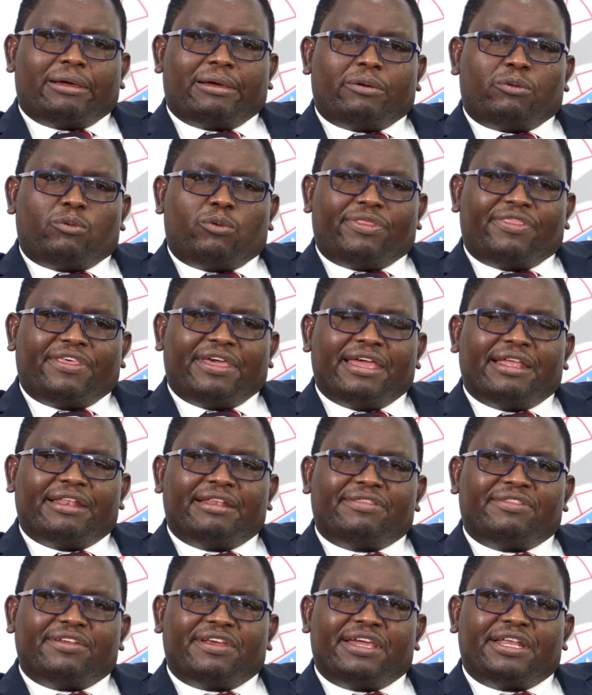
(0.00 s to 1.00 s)

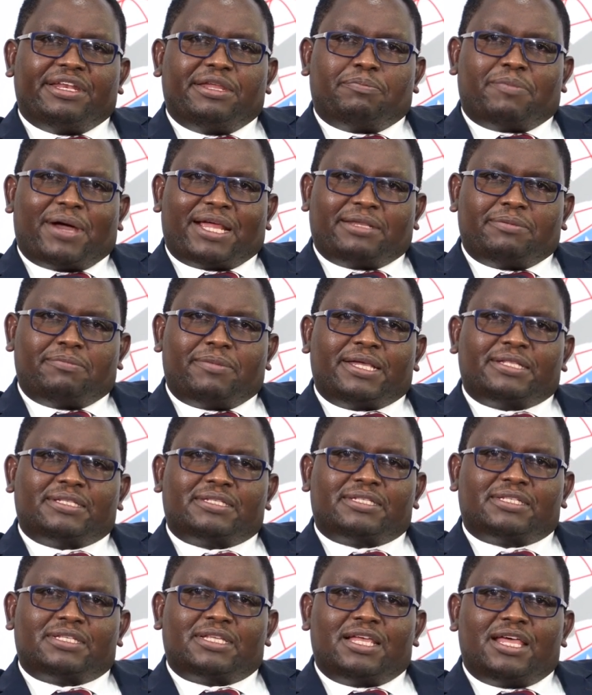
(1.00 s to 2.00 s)
within three
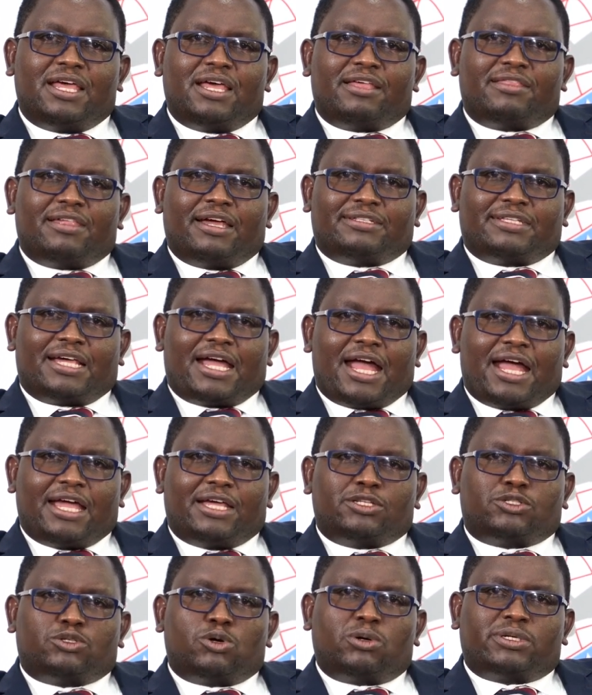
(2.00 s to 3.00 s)
departments that
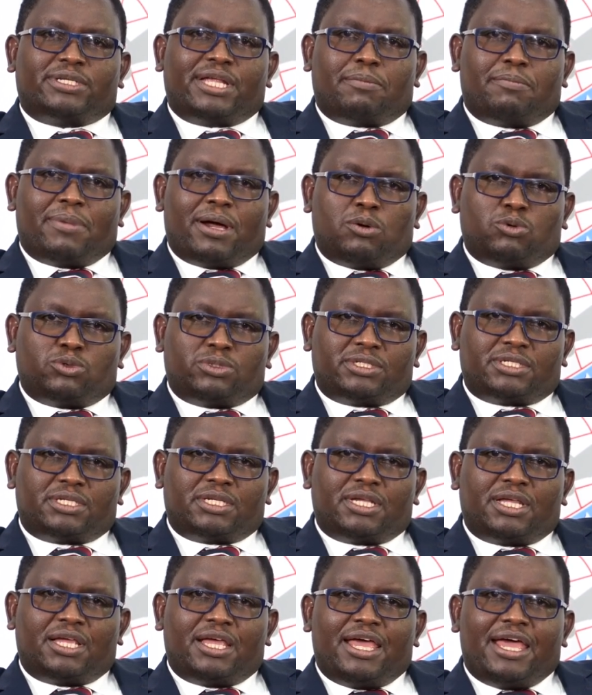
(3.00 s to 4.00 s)
I talked about.
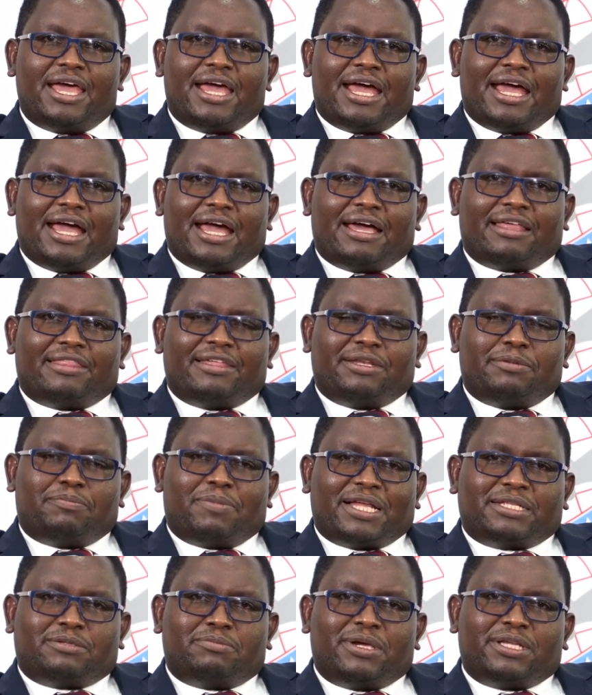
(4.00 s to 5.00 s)
The
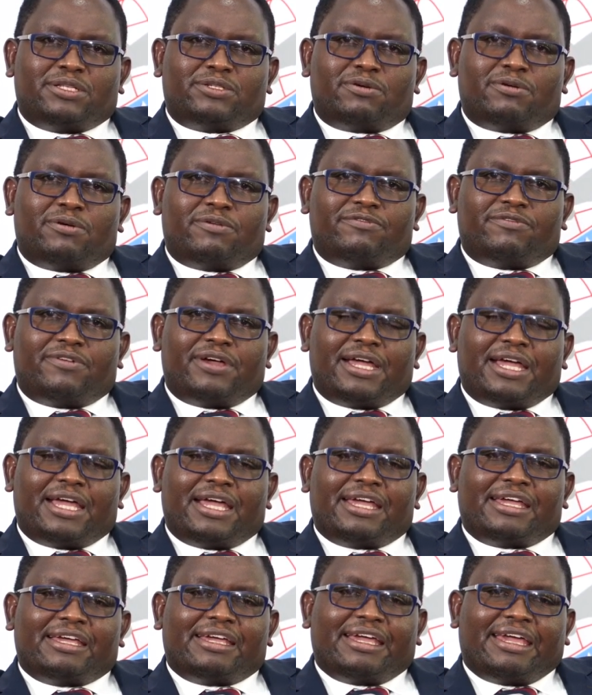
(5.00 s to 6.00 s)
Department of
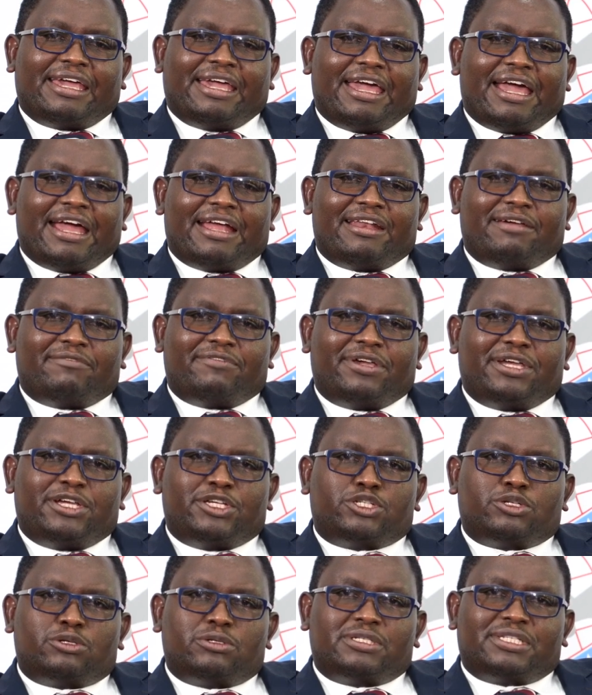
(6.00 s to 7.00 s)
Air
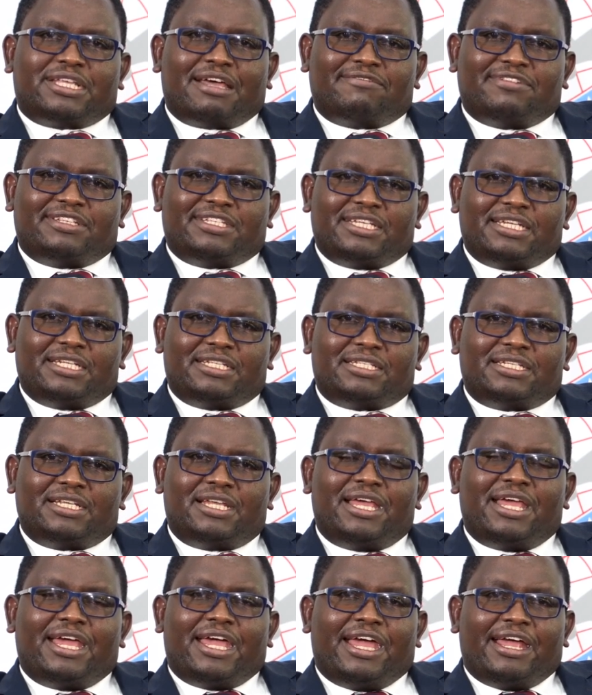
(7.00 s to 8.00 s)
Navigation Services
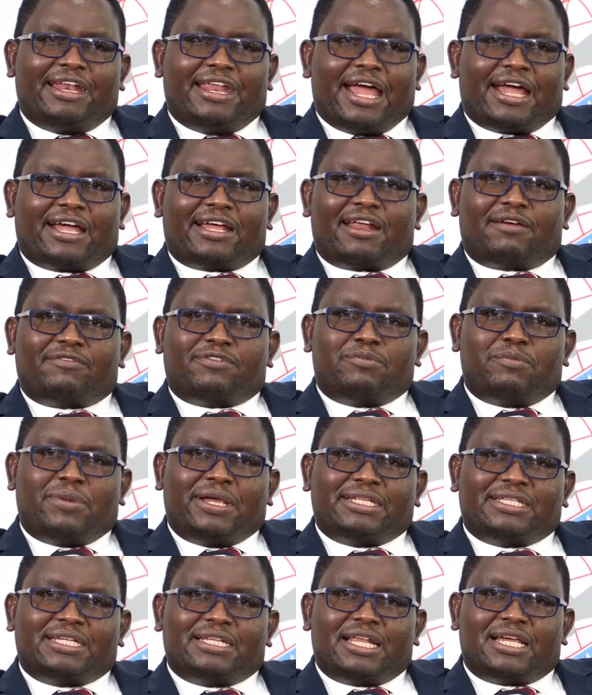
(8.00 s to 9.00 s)
and Aircraft
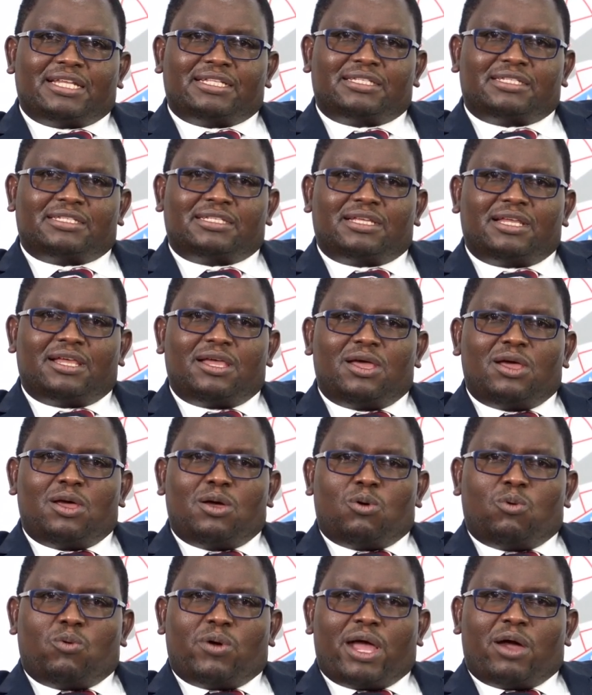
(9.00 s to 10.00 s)
Maintenance,
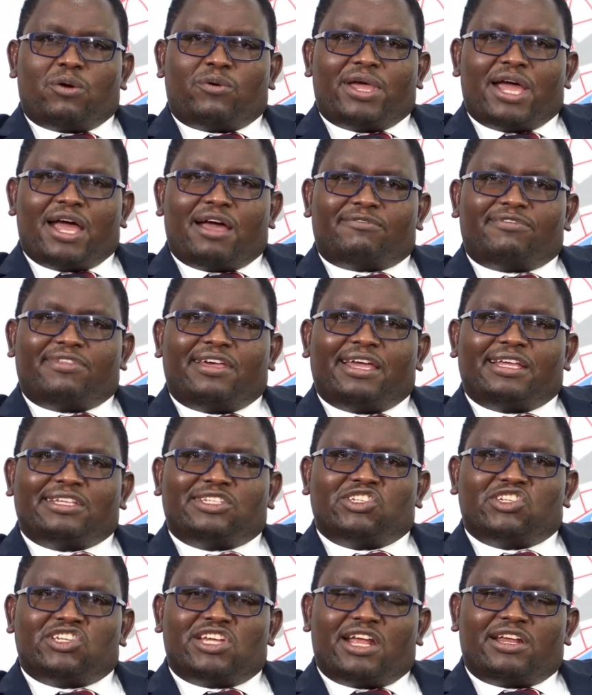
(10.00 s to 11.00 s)
where we have the
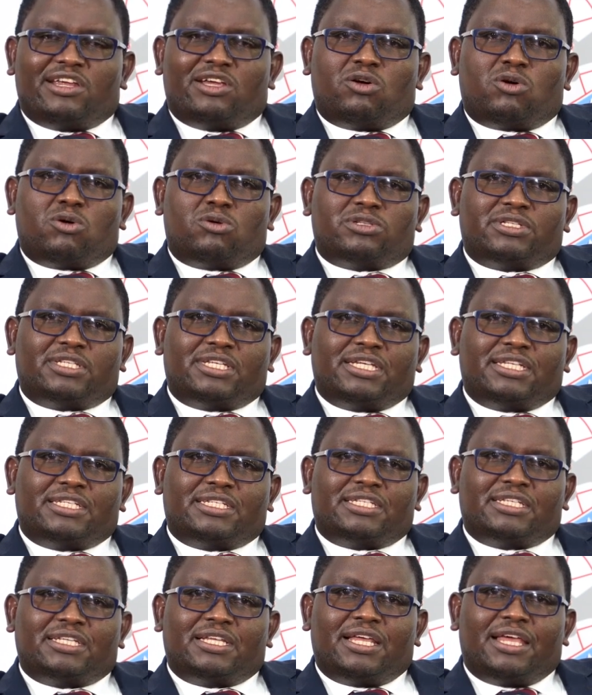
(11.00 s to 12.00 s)
engineering
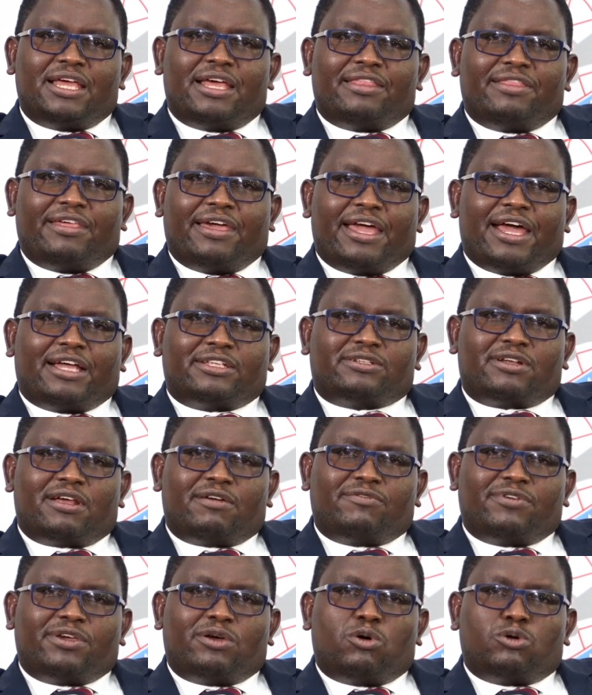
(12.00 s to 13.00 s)
courses, the air
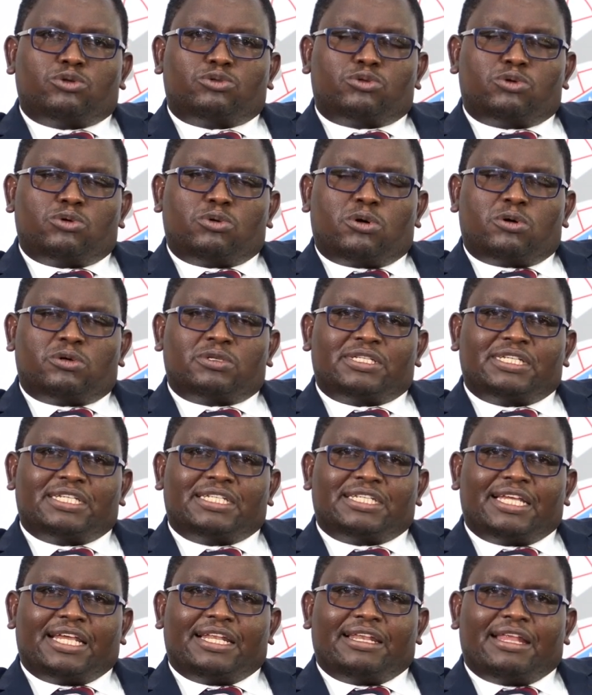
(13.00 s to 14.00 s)
traffic control
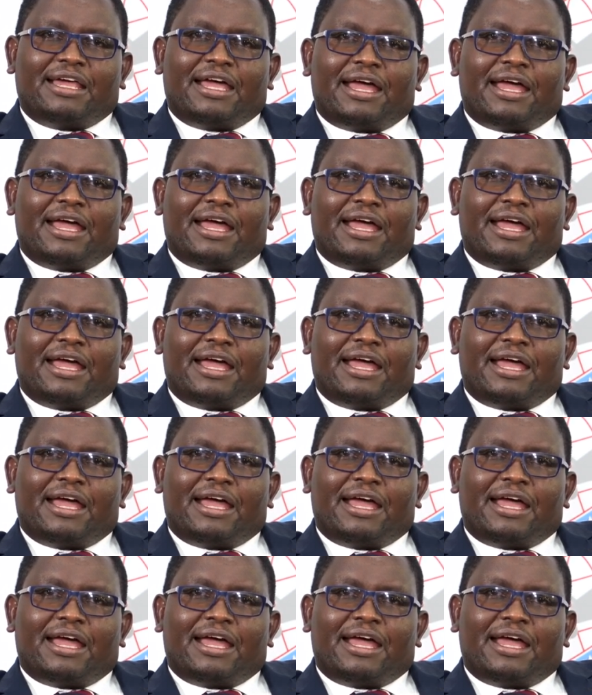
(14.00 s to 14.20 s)
courses, and